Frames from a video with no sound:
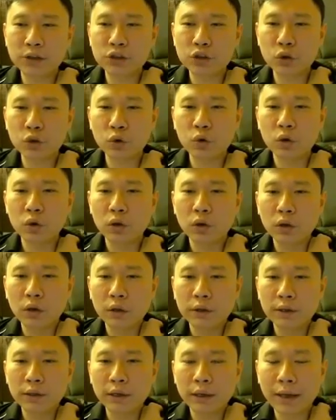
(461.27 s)
So
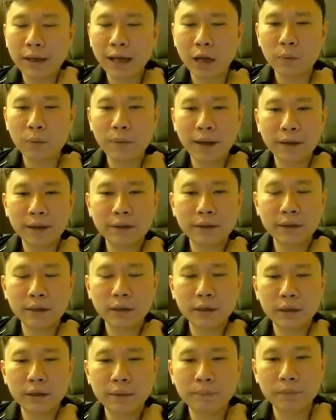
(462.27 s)
the helm and
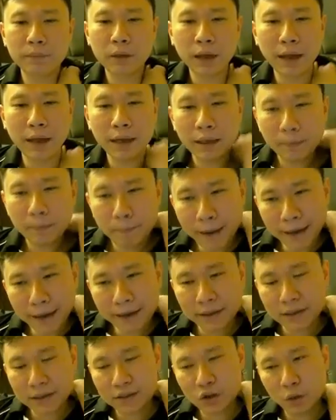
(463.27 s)
the back
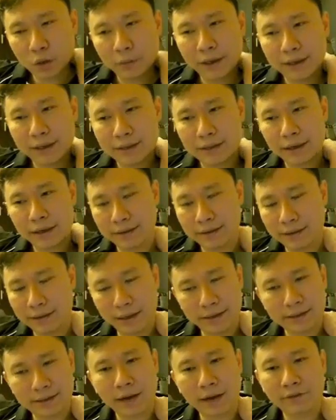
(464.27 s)
is normally
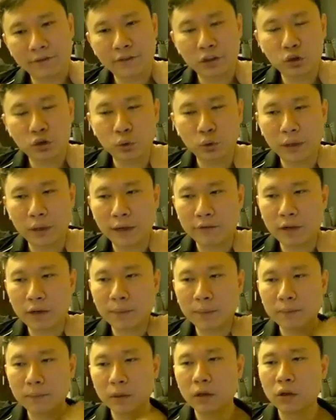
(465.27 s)
is tougher to level
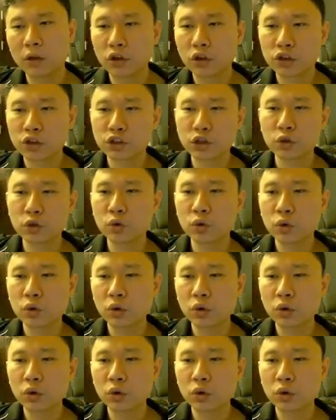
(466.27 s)
up. So